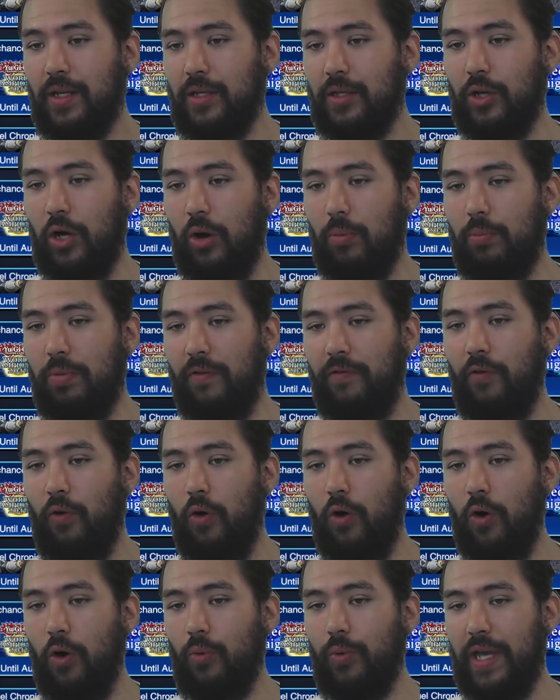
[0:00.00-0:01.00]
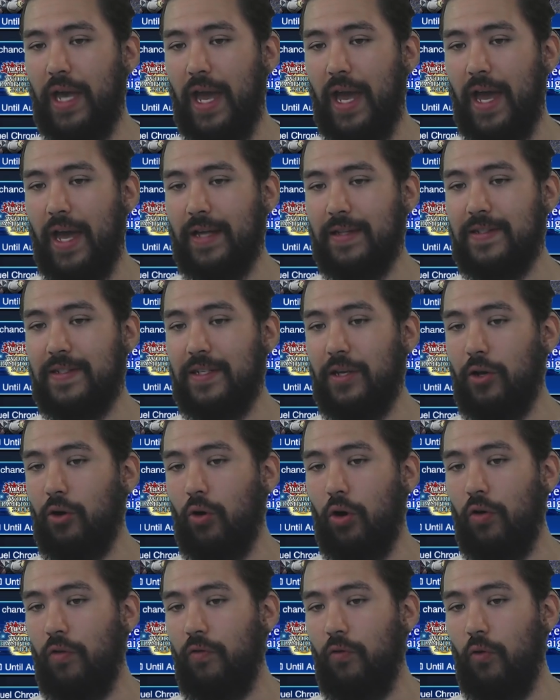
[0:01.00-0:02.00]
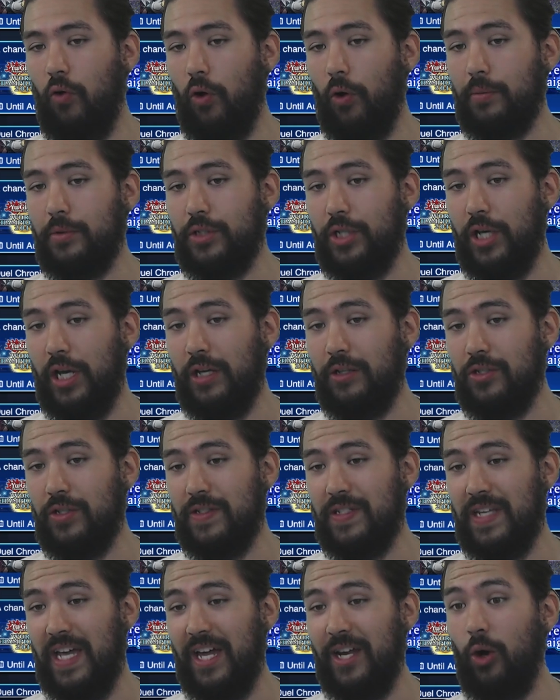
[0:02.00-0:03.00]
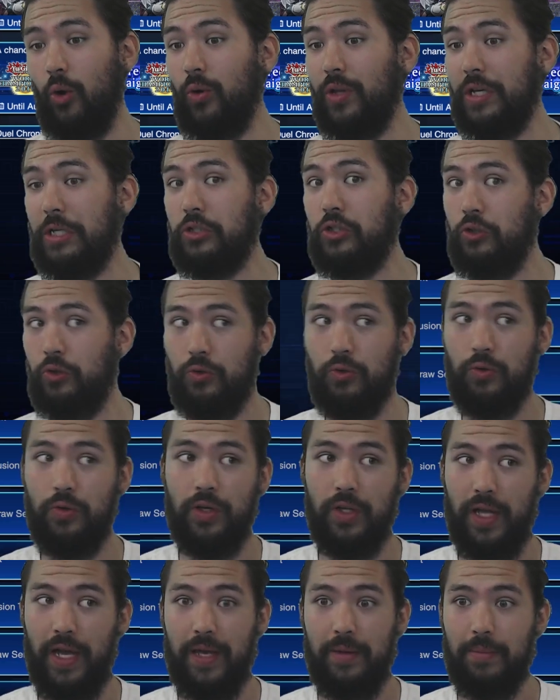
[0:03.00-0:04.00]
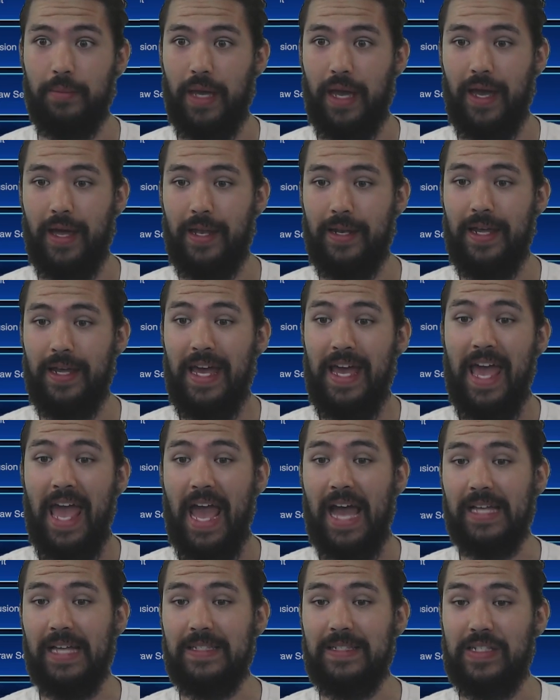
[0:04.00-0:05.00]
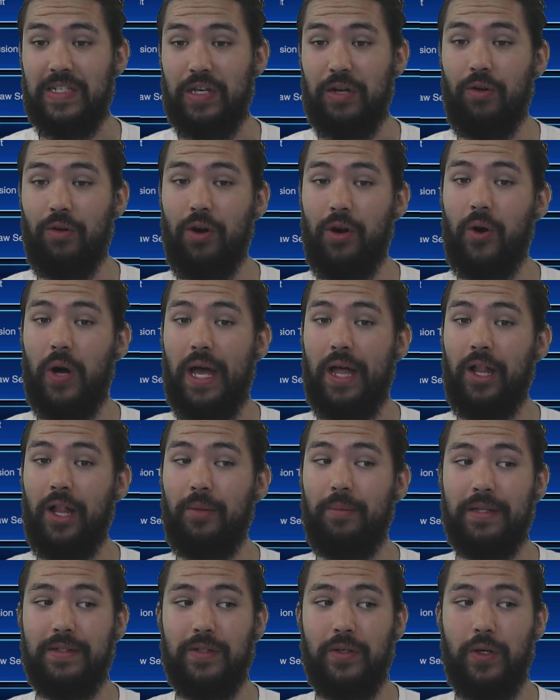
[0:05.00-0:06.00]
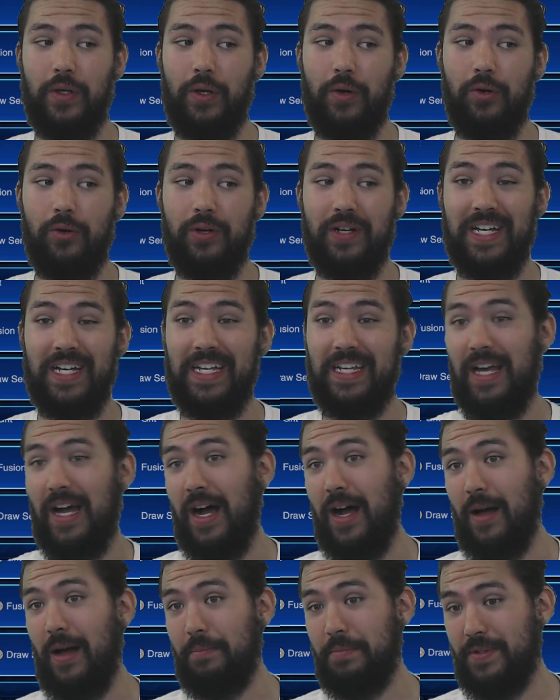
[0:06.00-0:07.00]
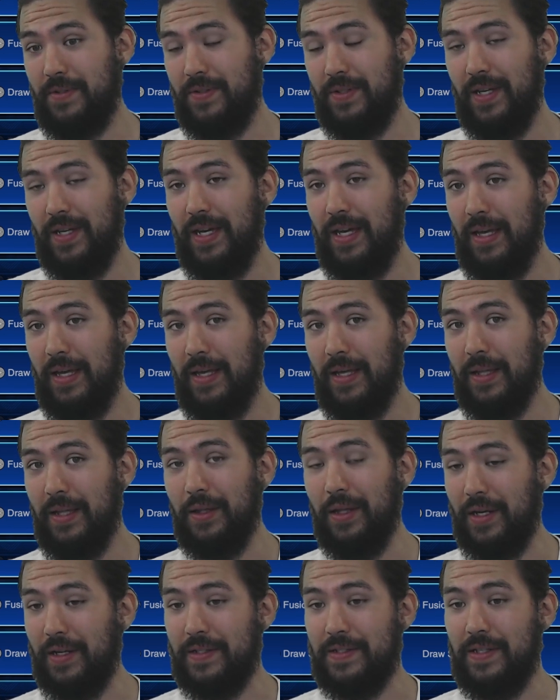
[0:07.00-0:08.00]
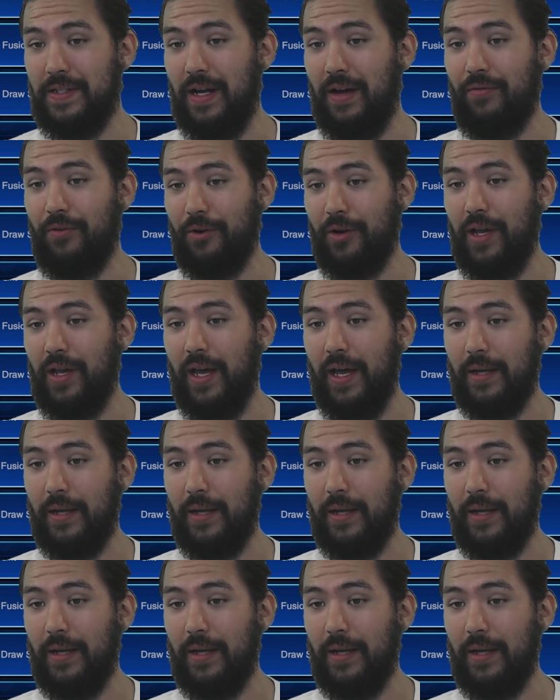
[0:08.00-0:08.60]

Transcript: before we had 0 Form Changes and only 2 Clayman and 0 Elemental Hero Knopse. Let us not forget.